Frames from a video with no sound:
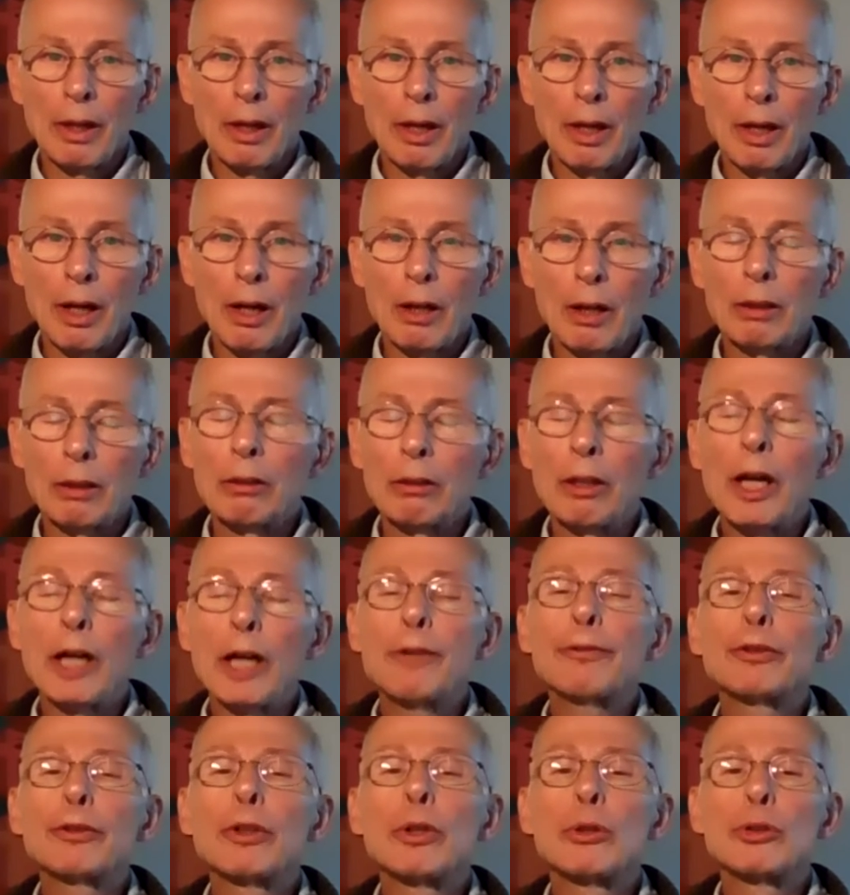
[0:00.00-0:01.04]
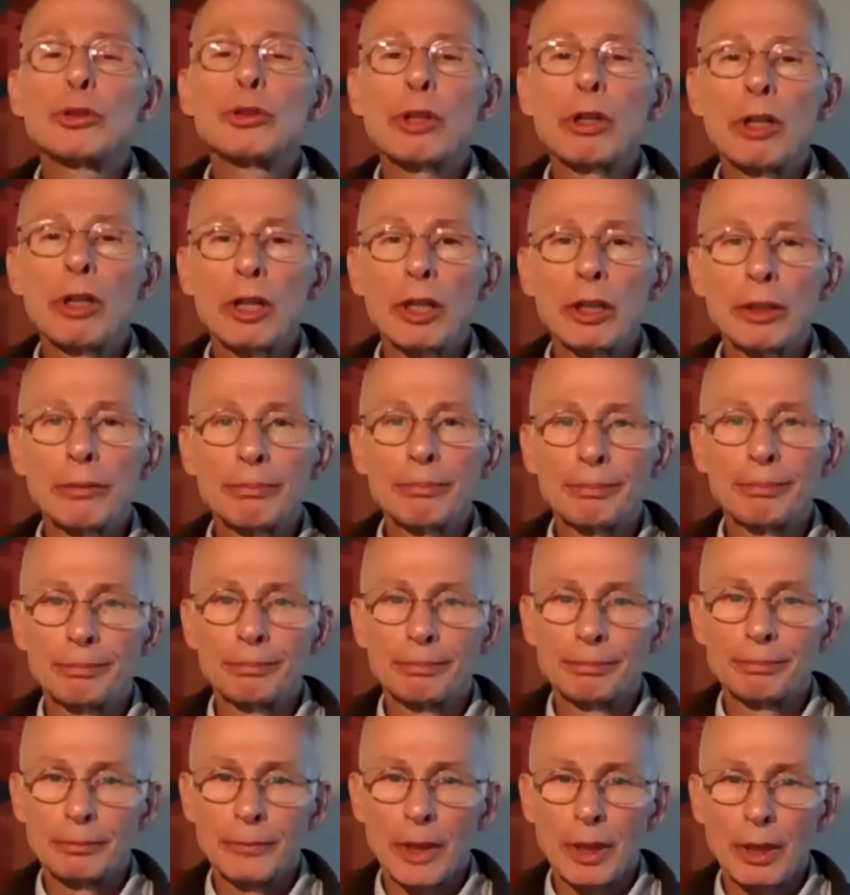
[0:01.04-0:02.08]
Our life flows on,
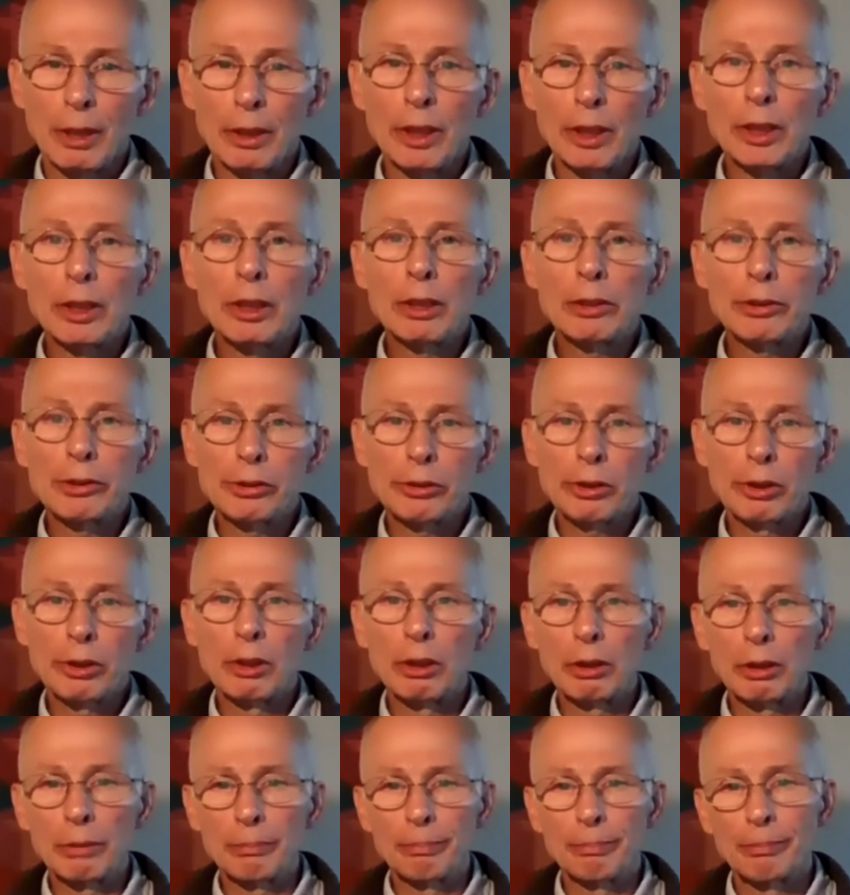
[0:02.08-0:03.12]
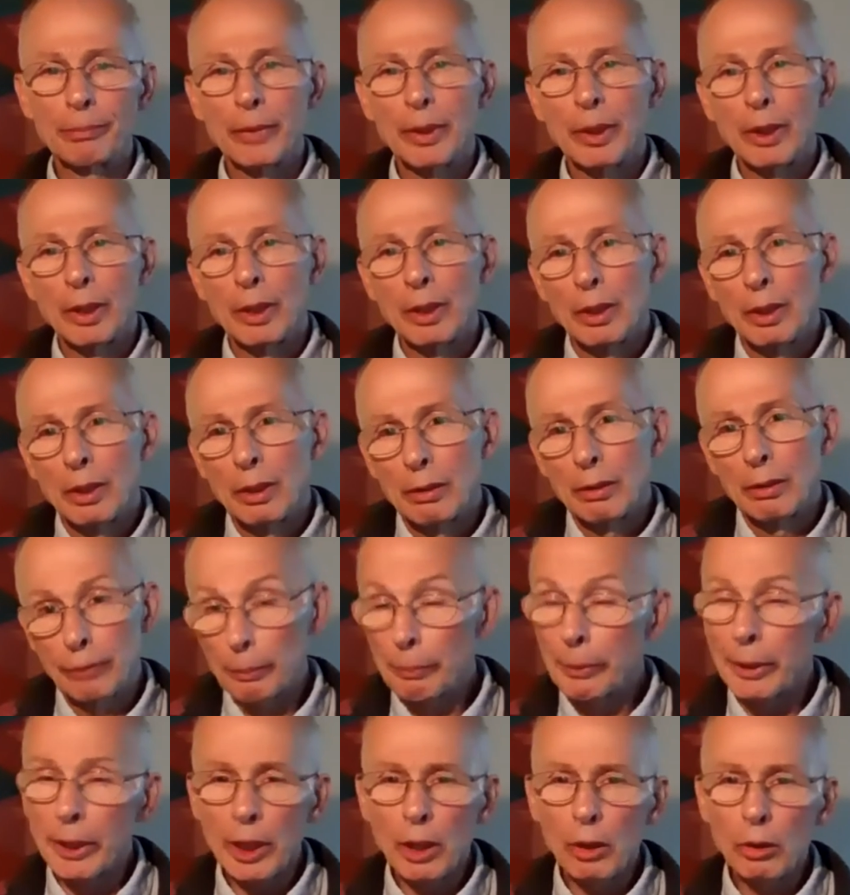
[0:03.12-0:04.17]
an endless song from
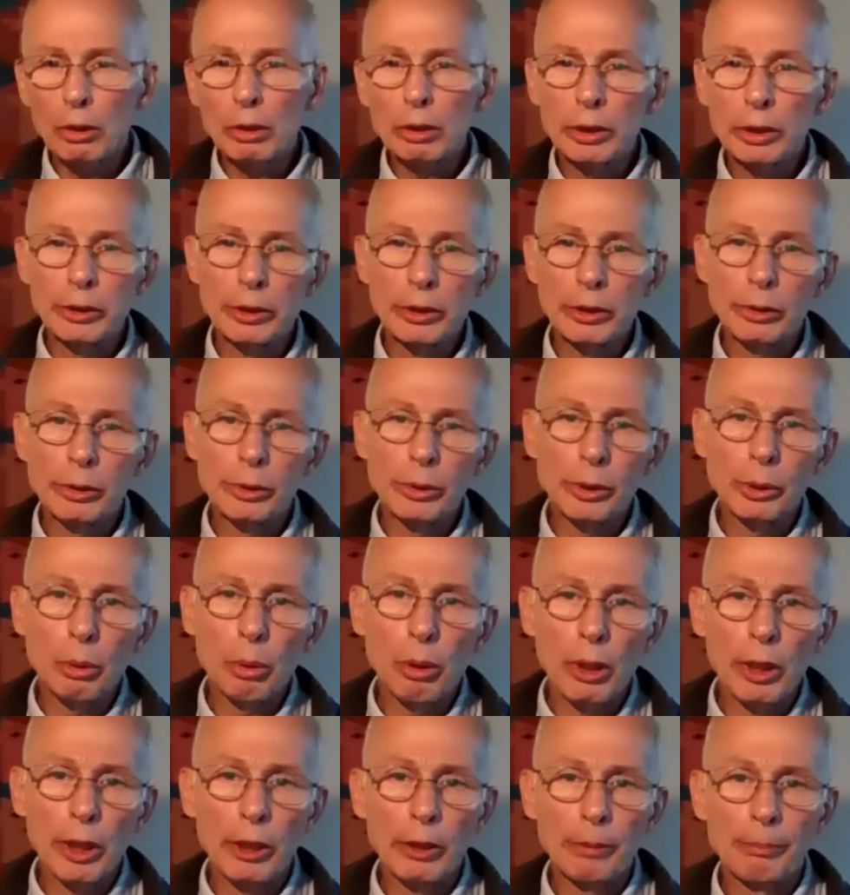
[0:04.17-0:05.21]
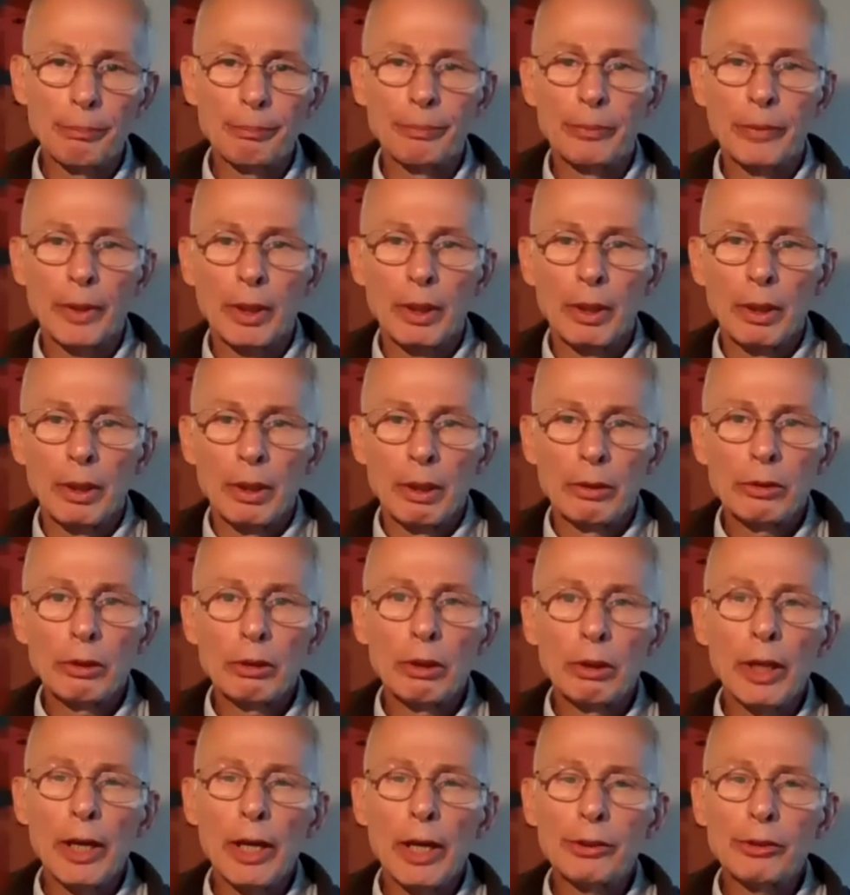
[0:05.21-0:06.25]
the Oakland UU Choir. It's our
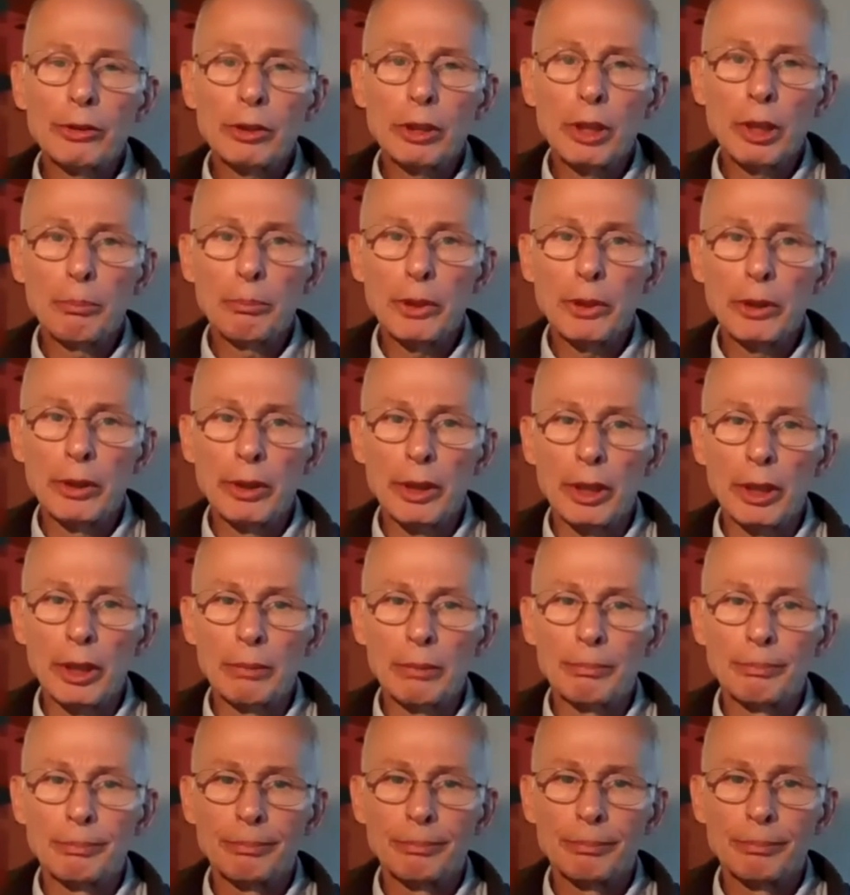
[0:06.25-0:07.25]
last hymn today.